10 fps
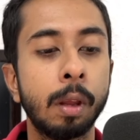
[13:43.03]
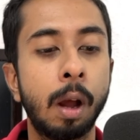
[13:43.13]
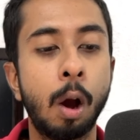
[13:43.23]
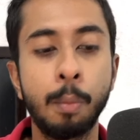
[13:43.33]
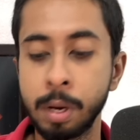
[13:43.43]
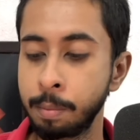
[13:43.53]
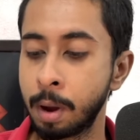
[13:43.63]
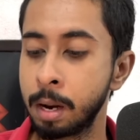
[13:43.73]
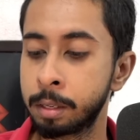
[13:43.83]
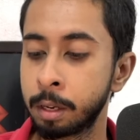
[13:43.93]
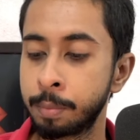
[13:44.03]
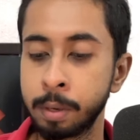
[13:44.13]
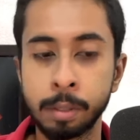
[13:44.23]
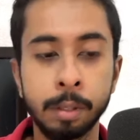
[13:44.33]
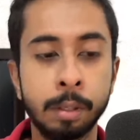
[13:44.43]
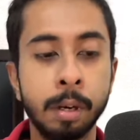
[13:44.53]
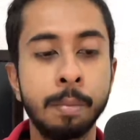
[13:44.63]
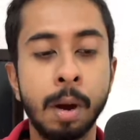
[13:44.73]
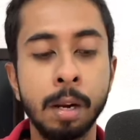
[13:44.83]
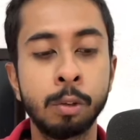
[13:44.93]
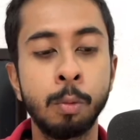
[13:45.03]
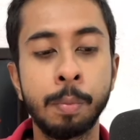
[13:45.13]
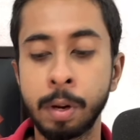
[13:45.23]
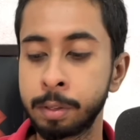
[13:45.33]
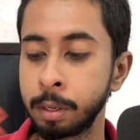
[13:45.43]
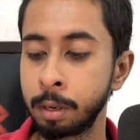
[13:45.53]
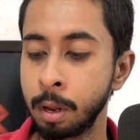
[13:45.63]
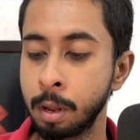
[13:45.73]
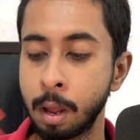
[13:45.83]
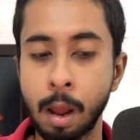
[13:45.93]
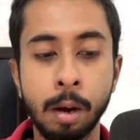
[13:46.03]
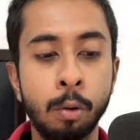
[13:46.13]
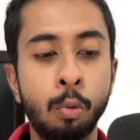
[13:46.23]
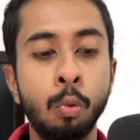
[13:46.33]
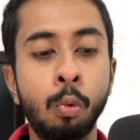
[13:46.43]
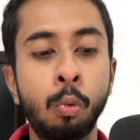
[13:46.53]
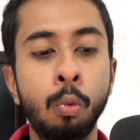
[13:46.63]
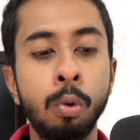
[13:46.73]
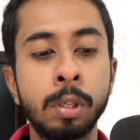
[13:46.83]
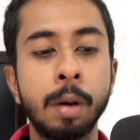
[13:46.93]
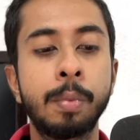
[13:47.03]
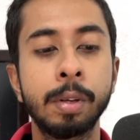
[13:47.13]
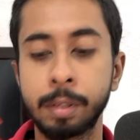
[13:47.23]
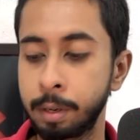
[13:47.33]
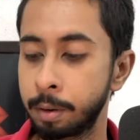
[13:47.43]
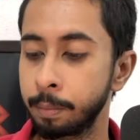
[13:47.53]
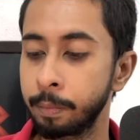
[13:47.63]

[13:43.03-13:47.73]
How many milds are present? 3 milds will be present and 2 cools are present.